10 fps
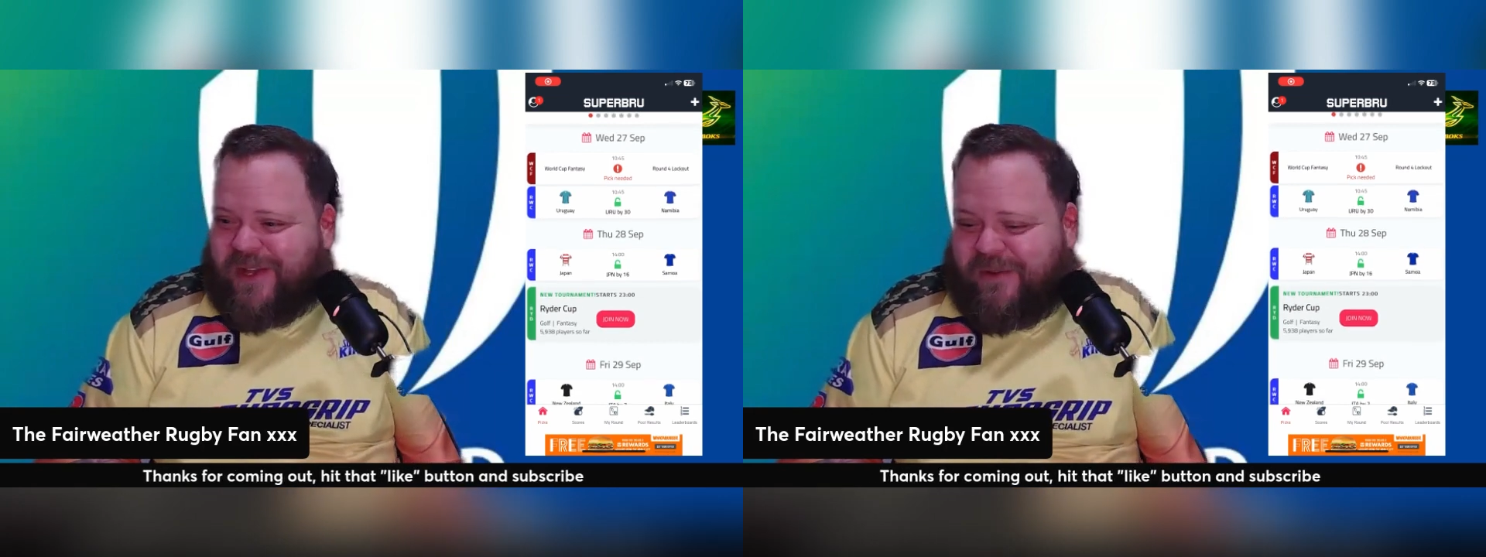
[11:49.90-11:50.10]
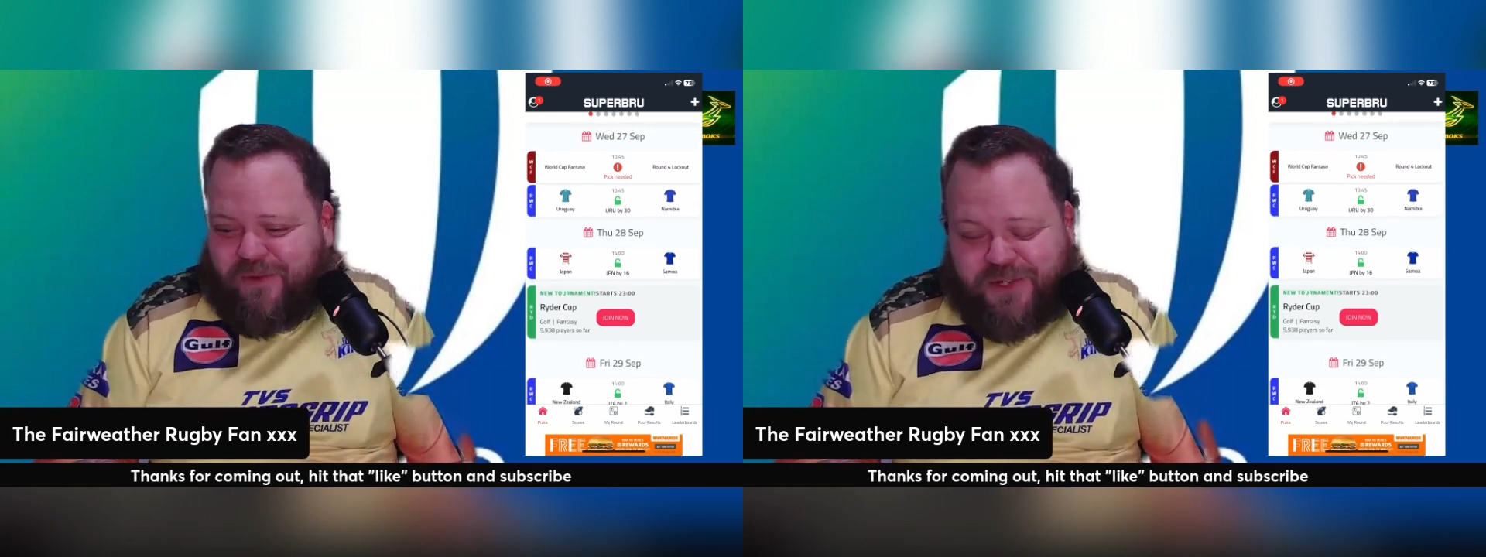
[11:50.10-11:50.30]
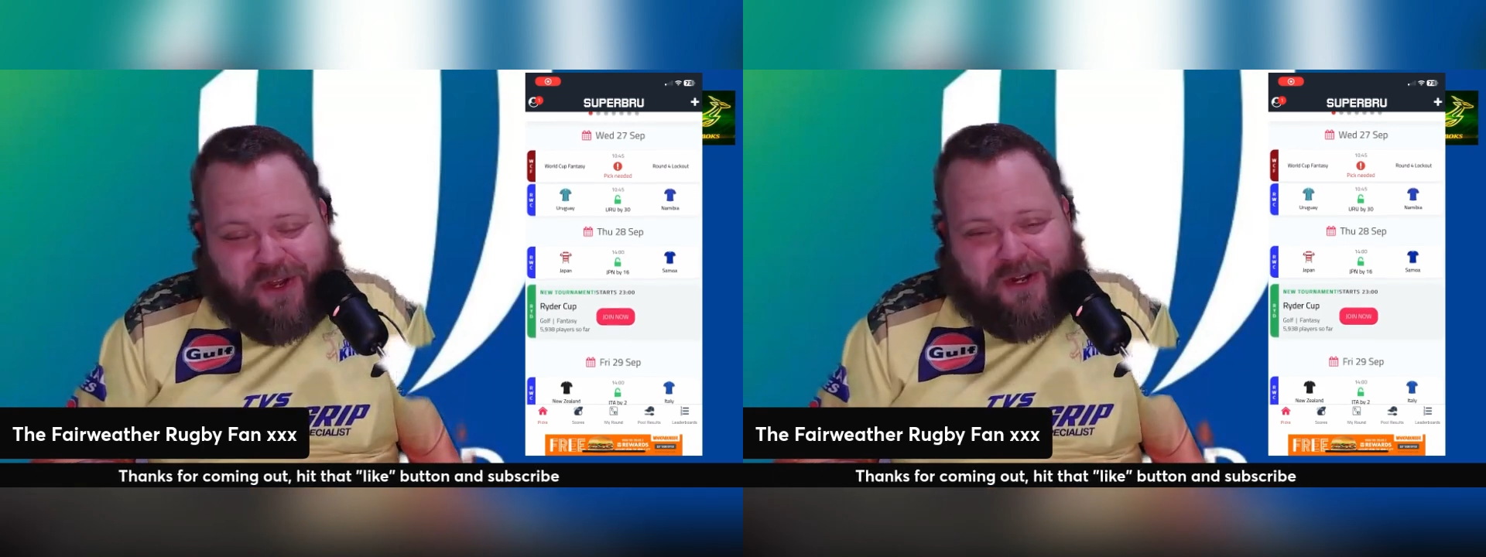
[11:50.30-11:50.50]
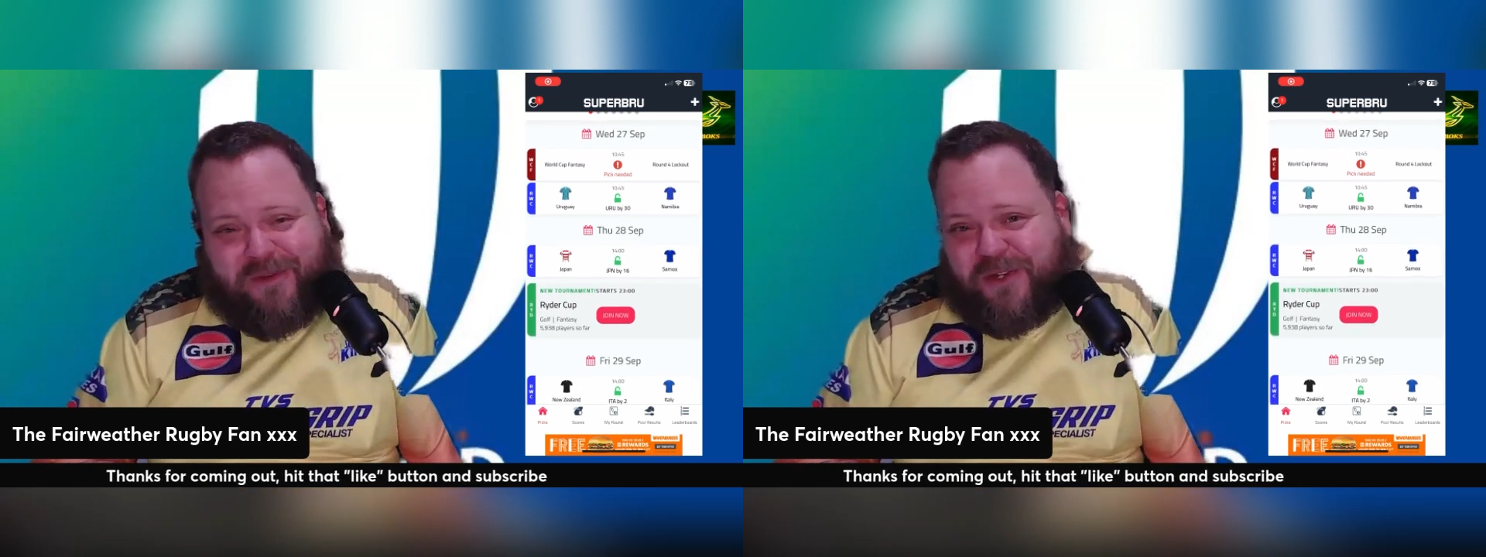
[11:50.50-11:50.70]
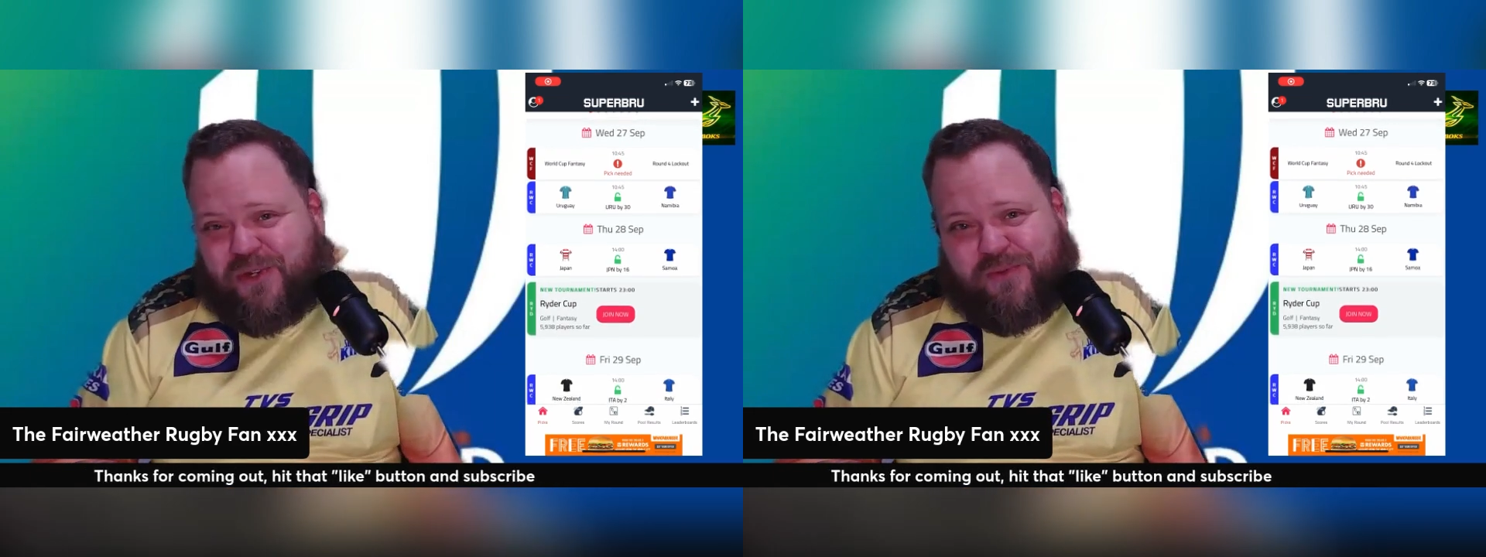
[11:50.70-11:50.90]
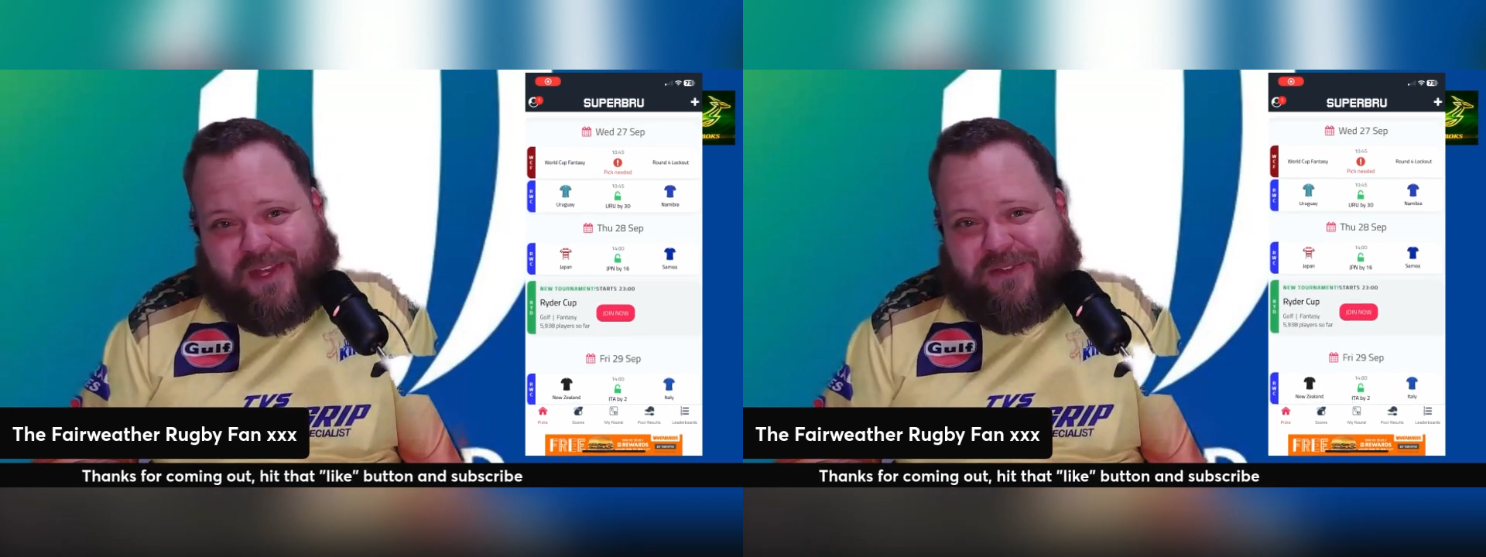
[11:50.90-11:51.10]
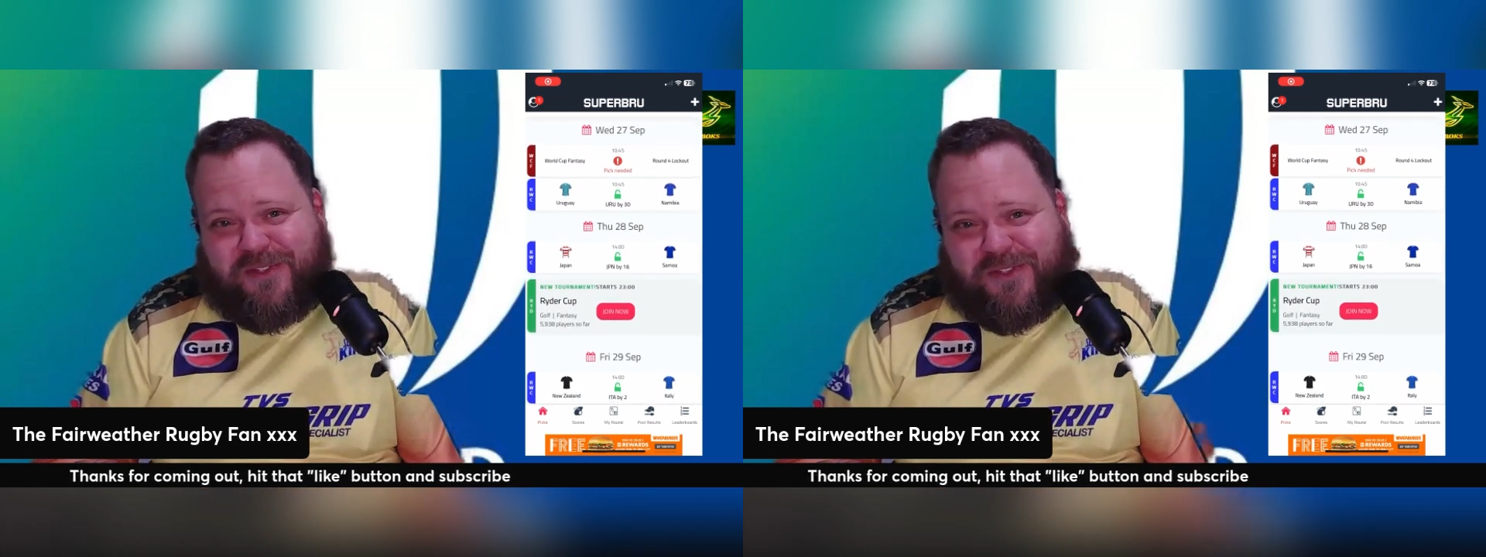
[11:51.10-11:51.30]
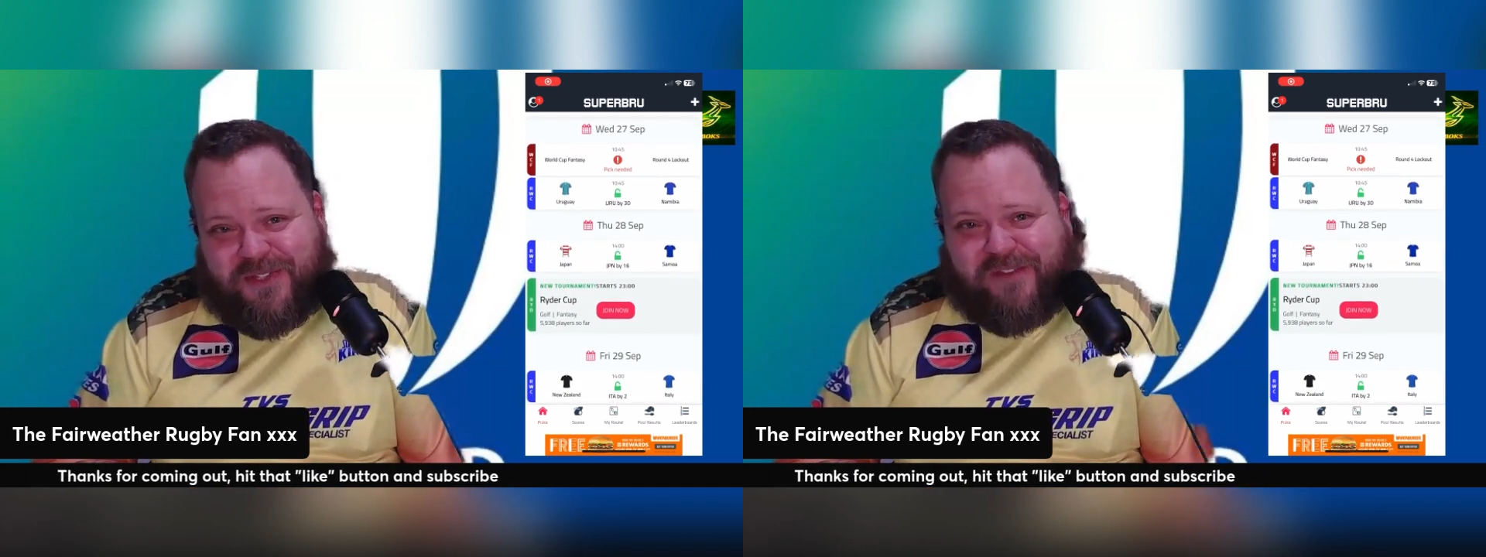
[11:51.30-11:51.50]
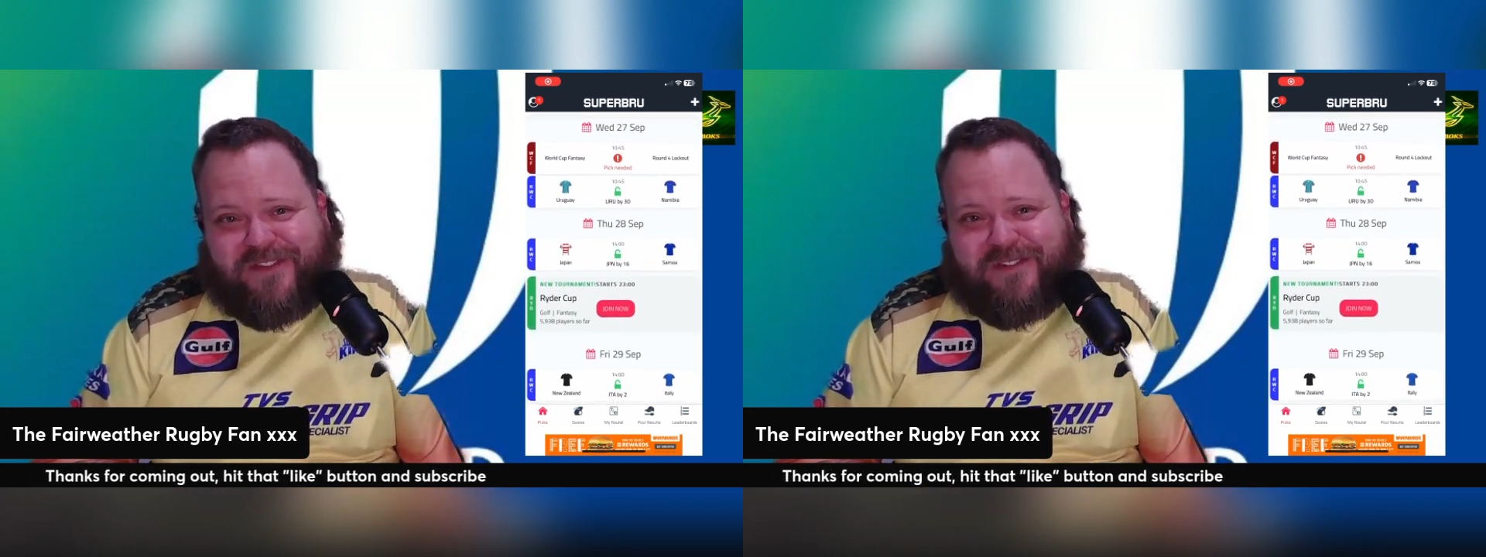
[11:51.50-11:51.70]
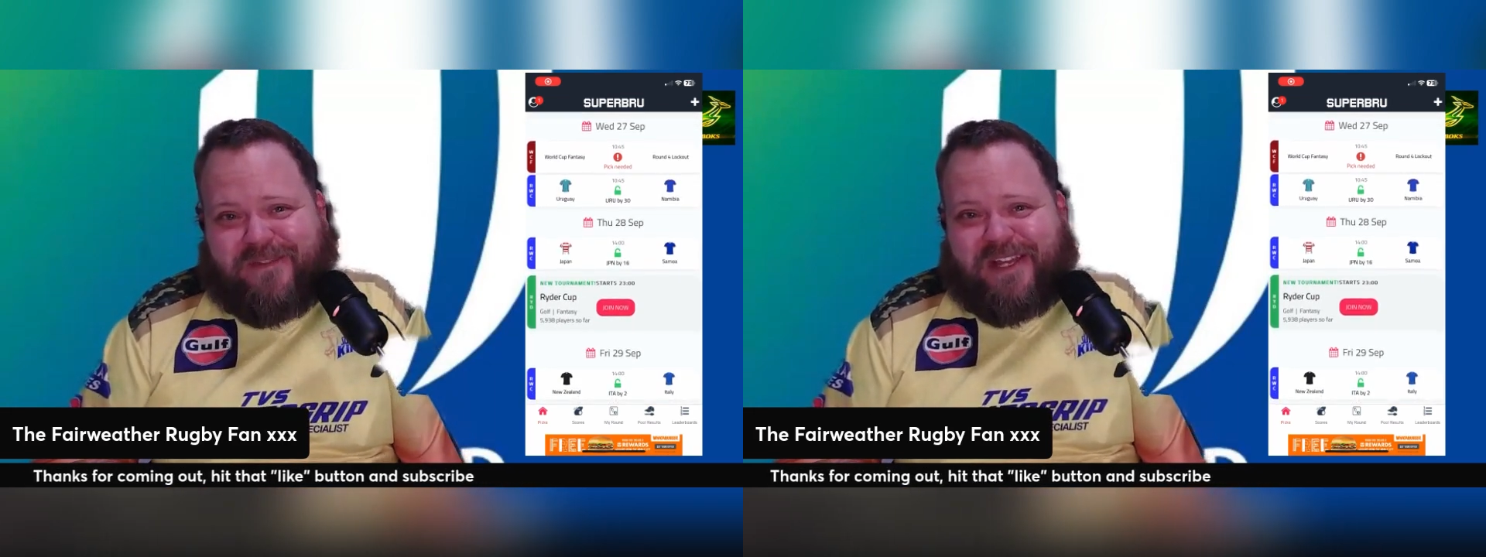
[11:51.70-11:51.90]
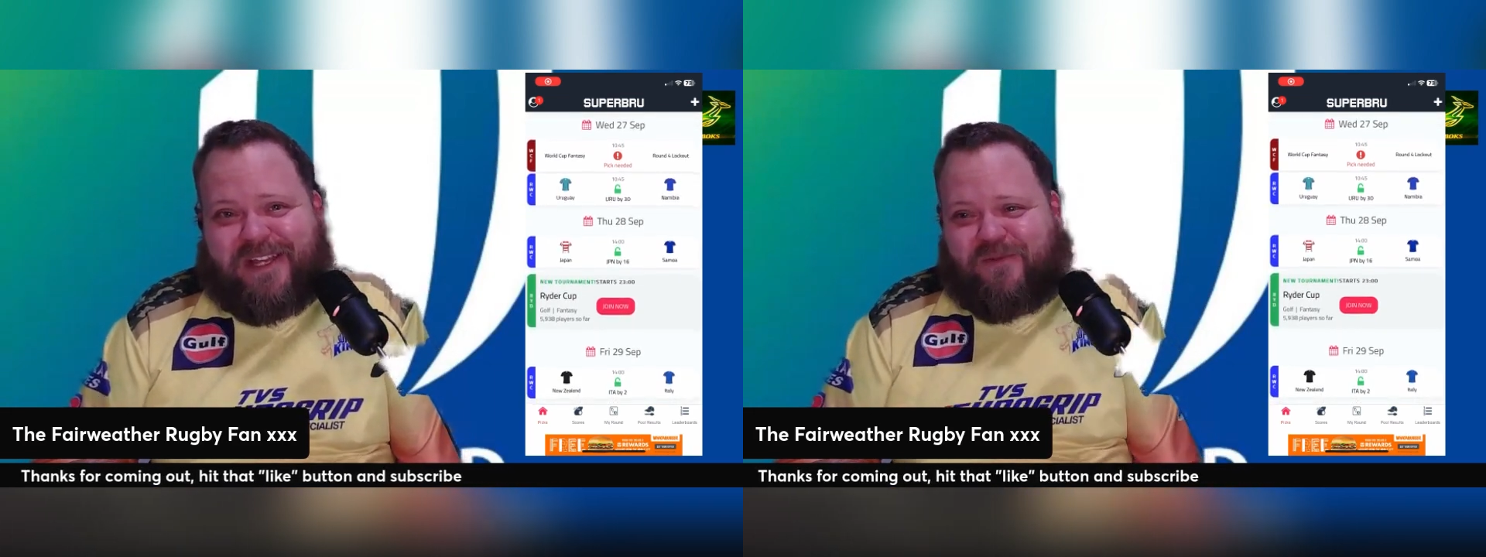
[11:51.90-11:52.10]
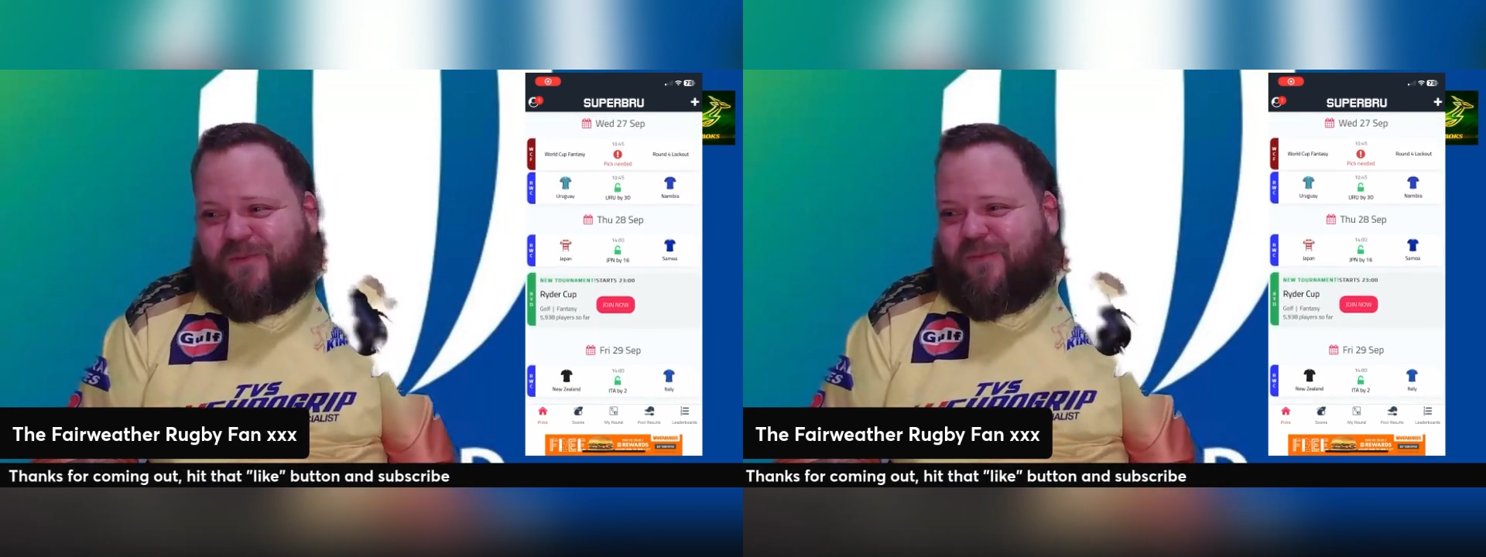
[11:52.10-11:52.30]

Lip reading: We're talking about 2007, man.